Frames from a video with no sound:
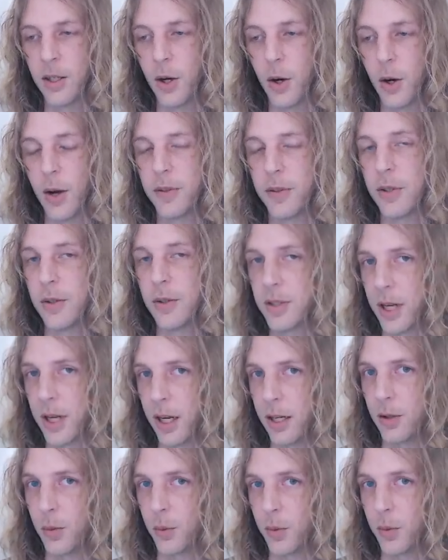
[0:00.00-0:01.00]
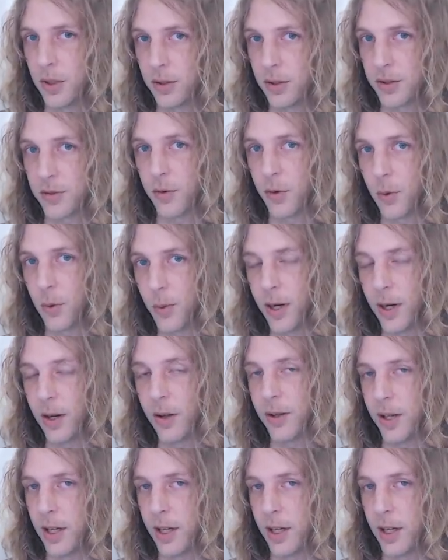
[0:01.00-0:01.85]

After you skate your wheels for a while,